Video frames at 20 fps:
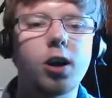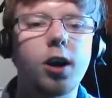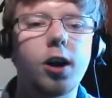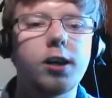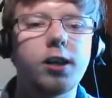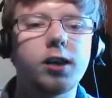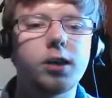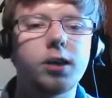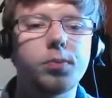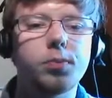
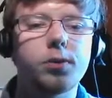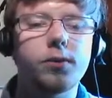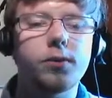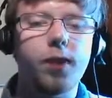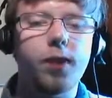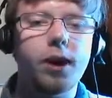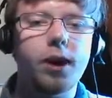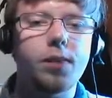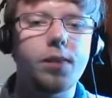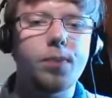does
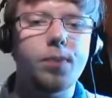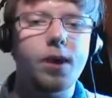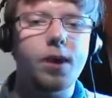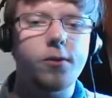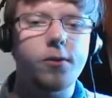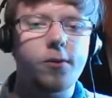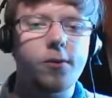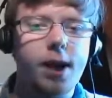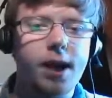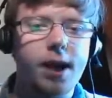provide a big
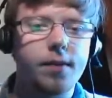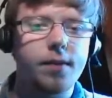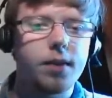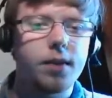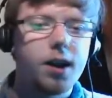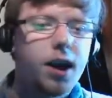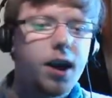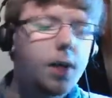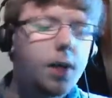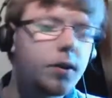threat,
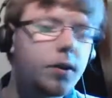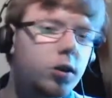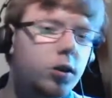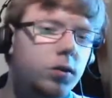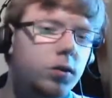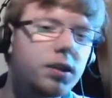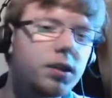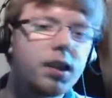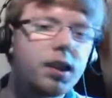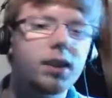and we do
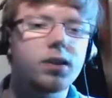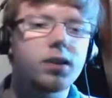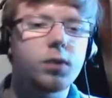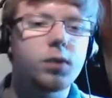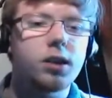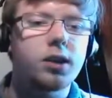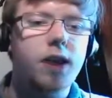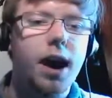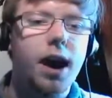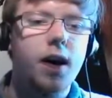see it
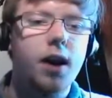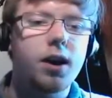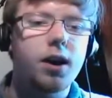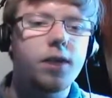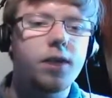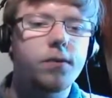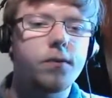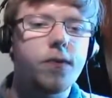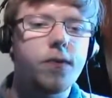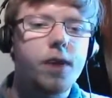switch out in
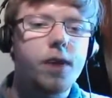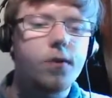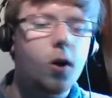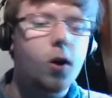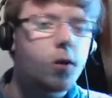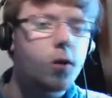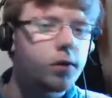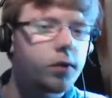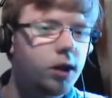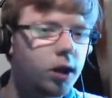favour
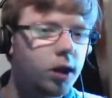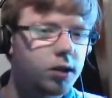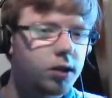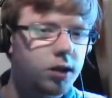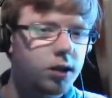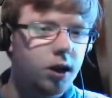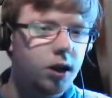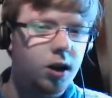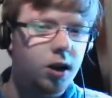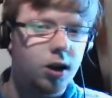of
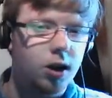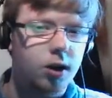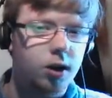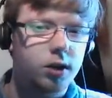Kartana.